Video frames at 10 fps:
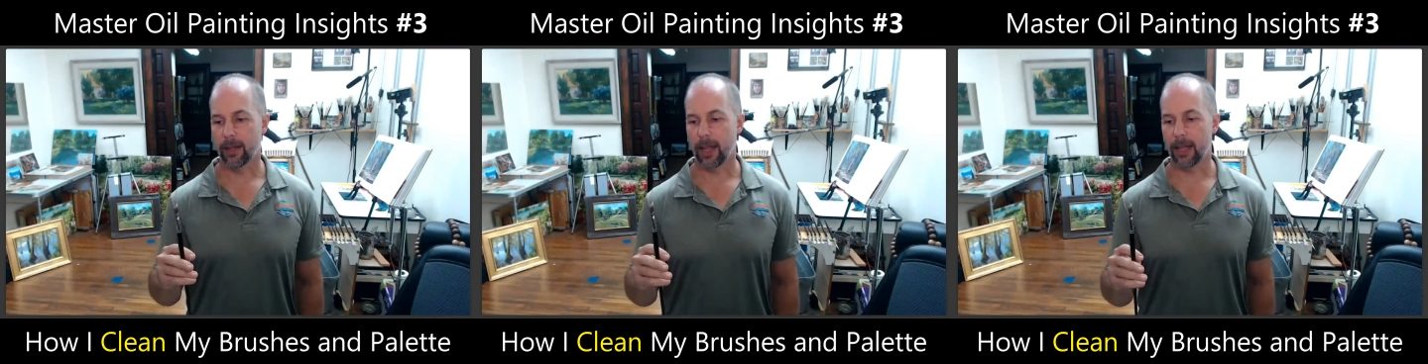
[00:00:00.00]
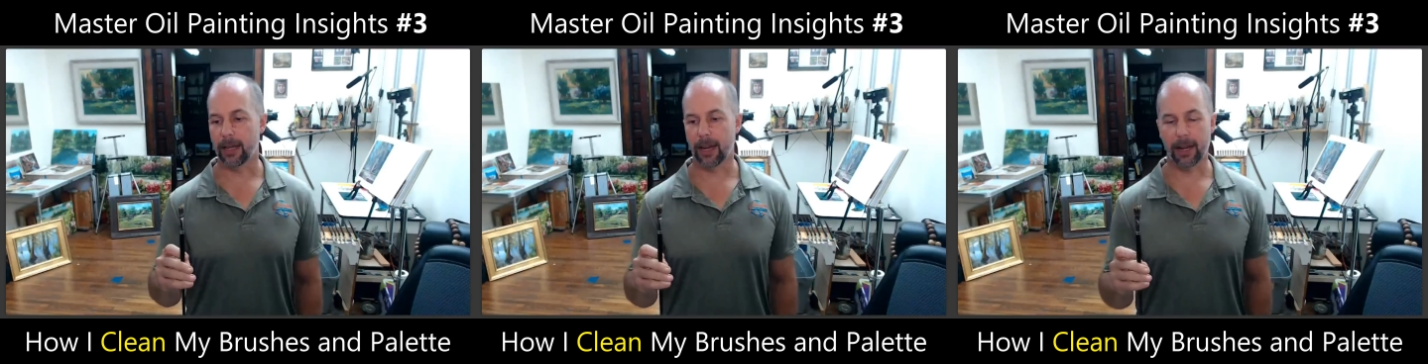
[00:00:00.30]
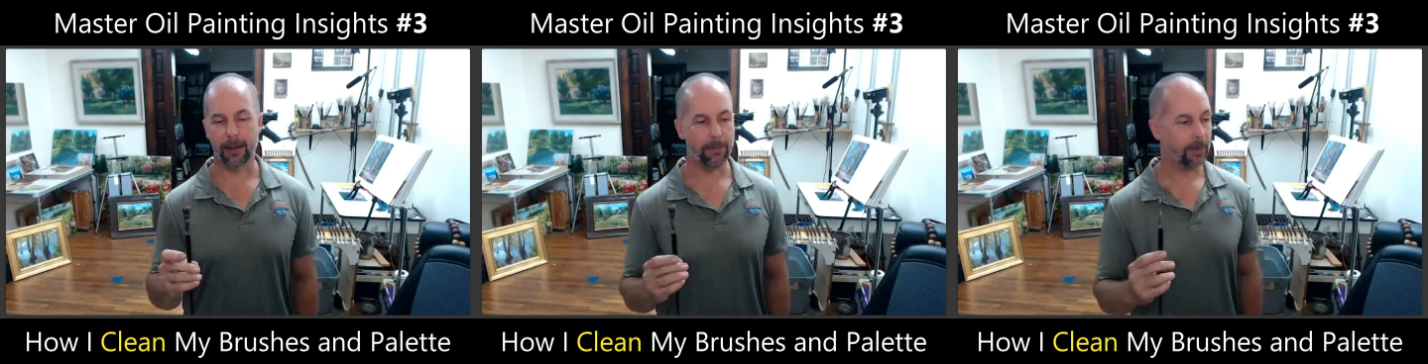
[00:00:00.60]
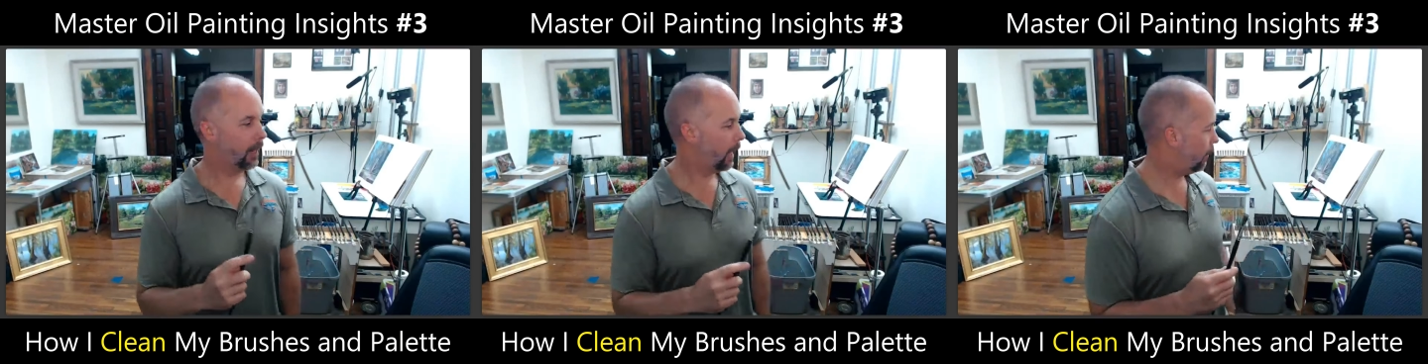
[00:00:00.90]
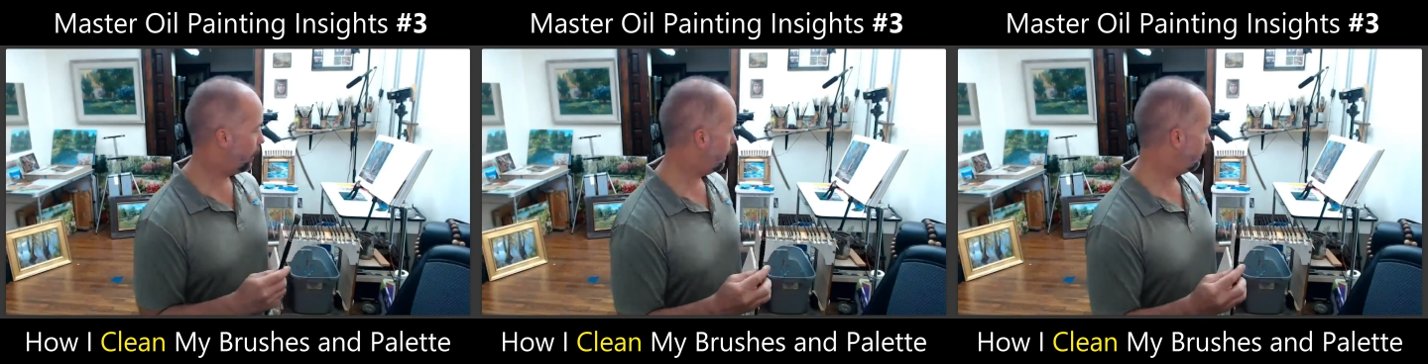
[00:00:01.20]
and
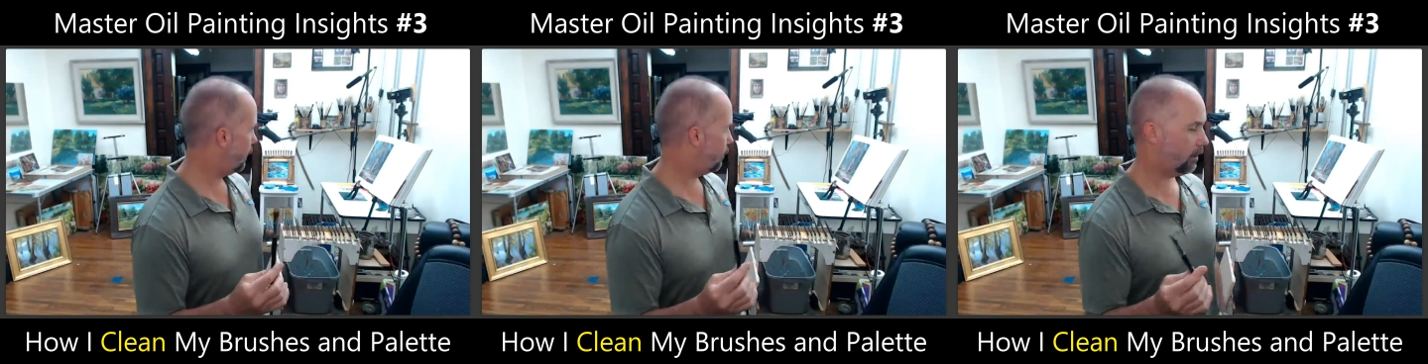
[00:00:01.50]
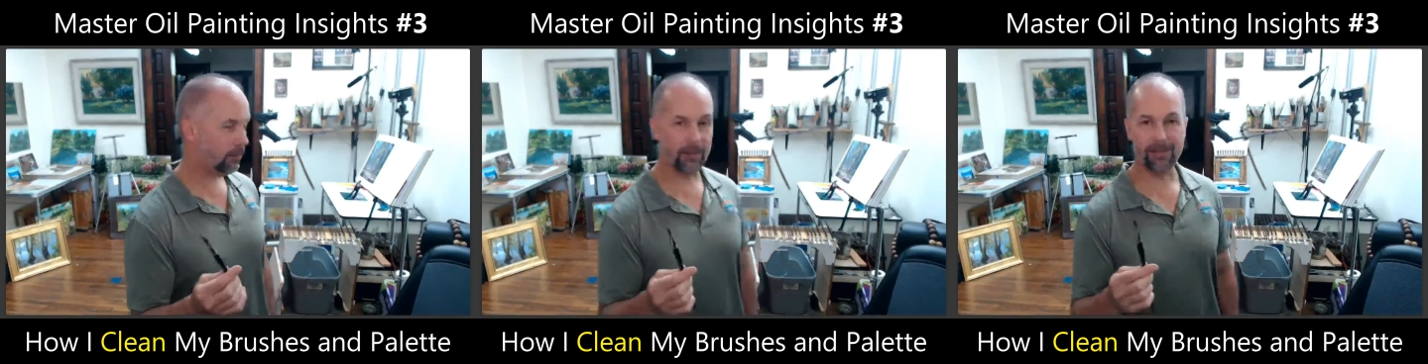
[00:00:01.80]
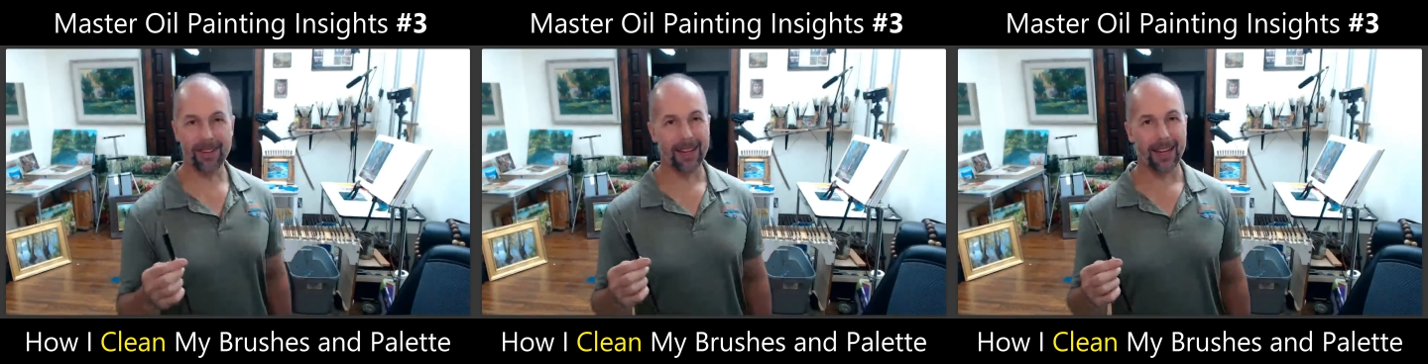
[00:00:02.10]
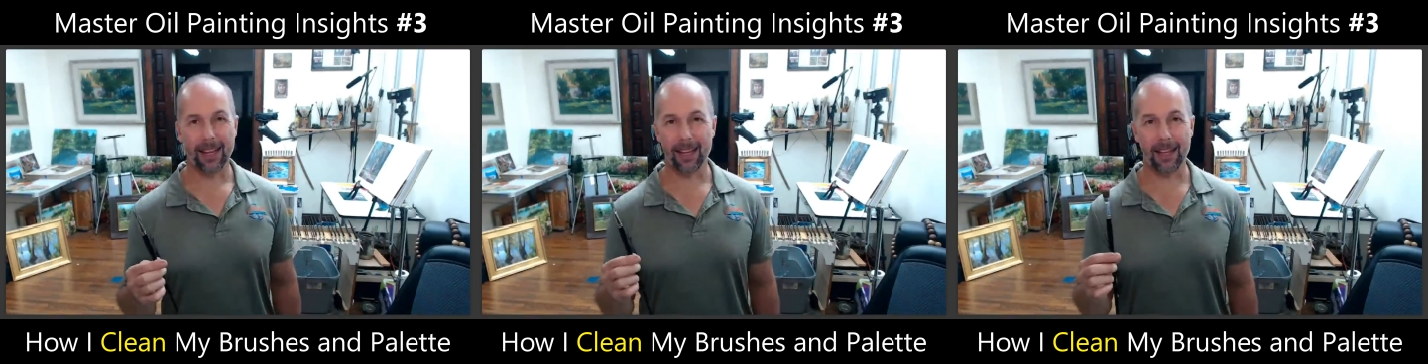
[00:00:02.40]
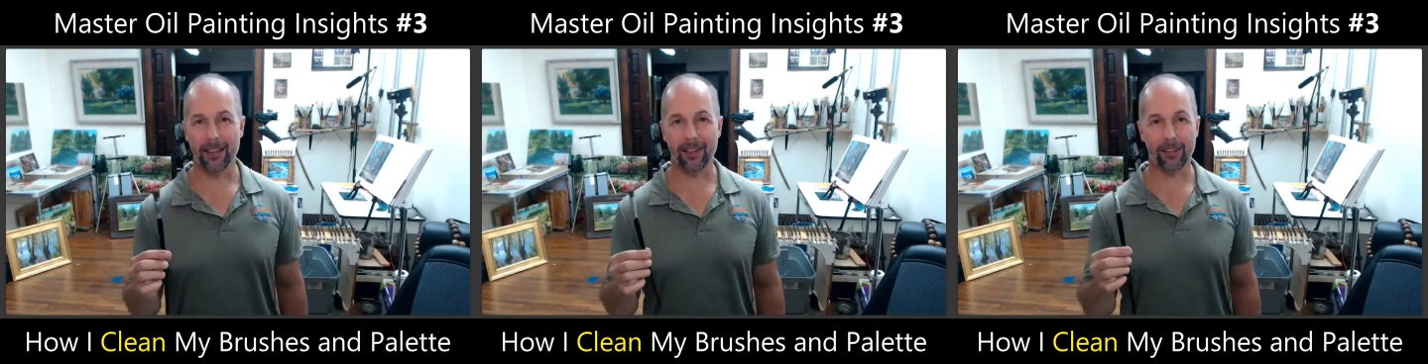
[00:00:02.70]
then it's
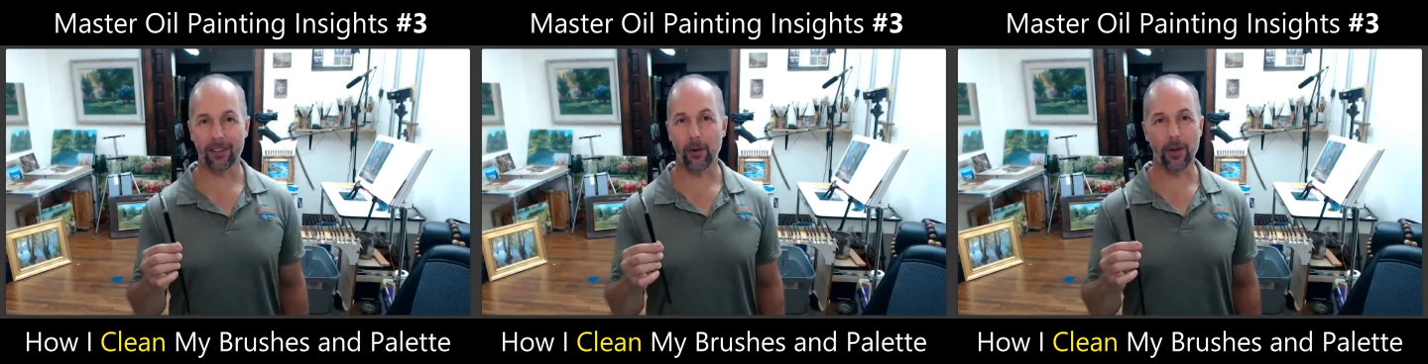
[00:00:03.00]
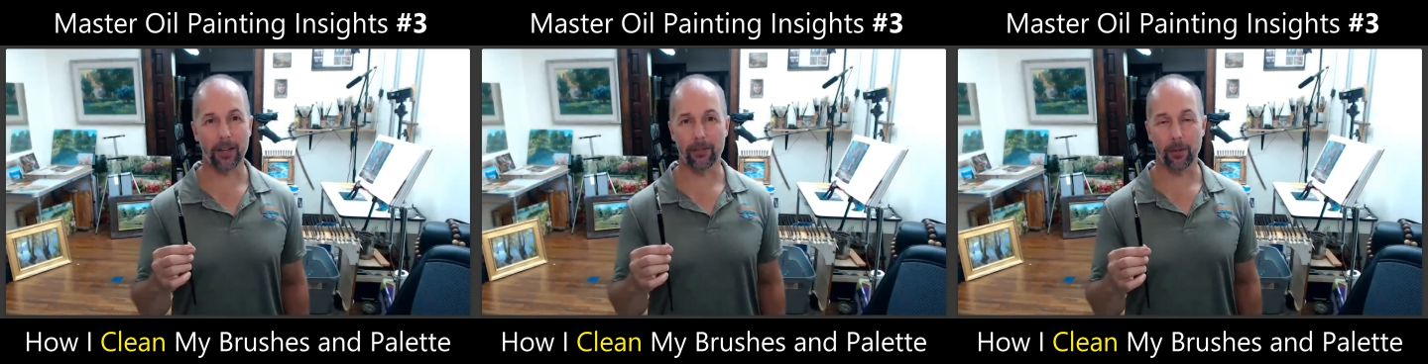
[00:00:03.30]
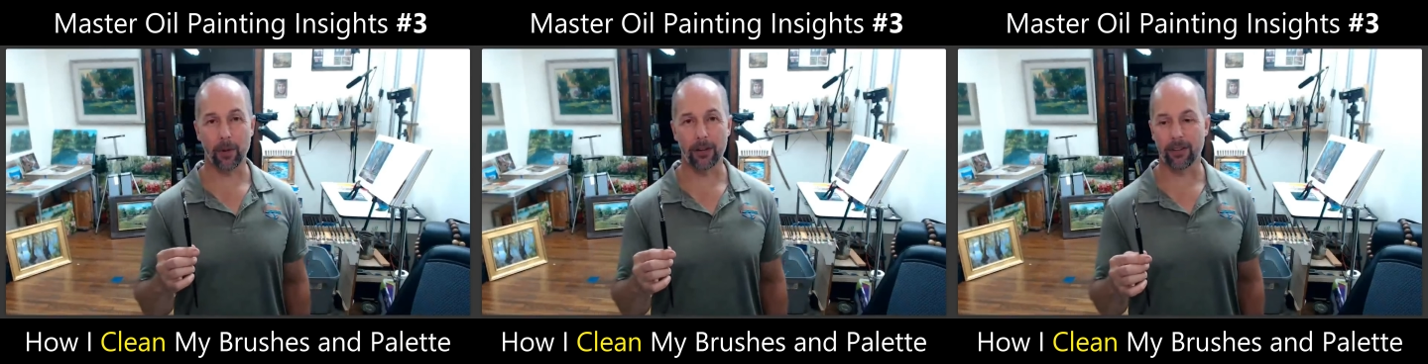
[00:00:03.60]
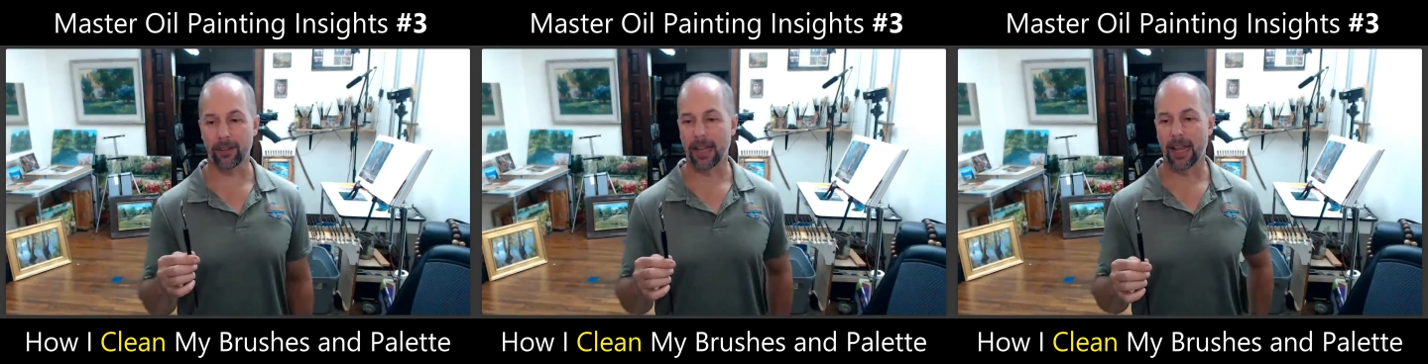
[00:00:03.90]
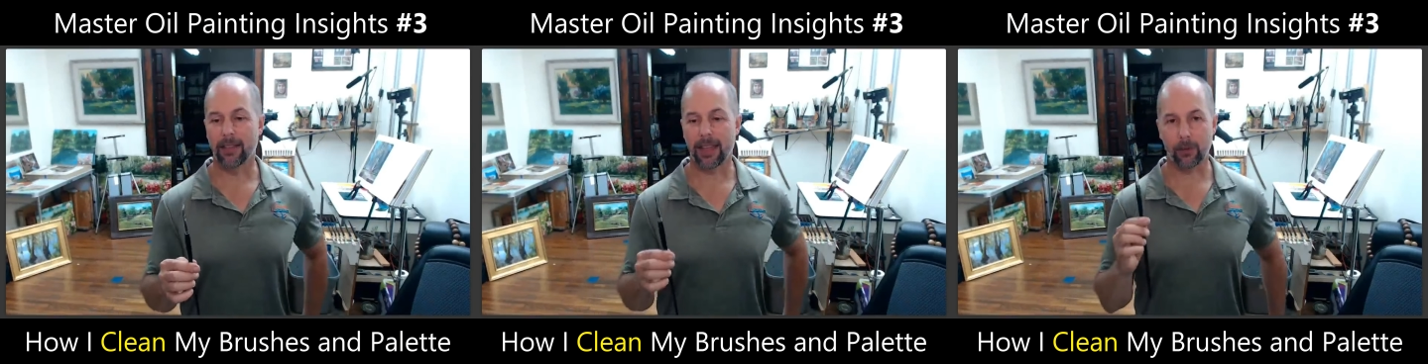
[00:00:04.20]
just so nice for the brushes.
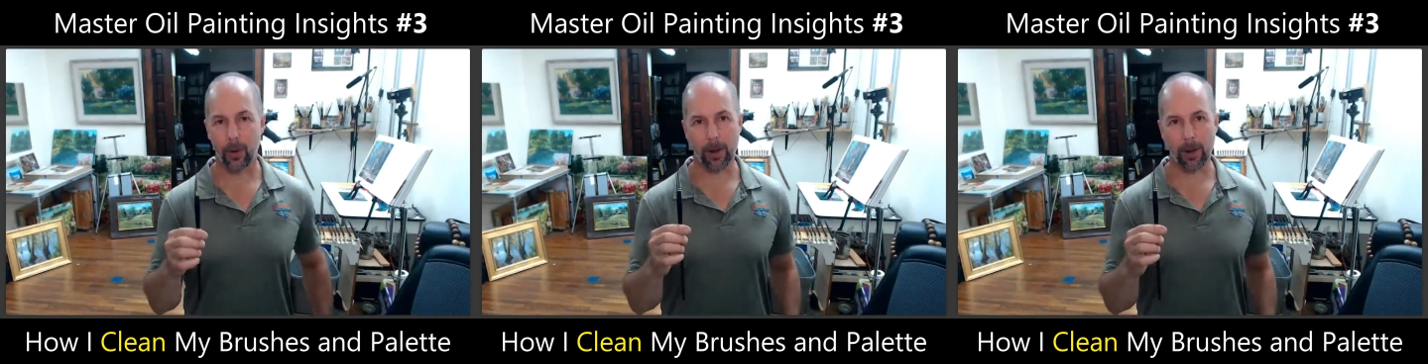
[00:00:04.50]
That's why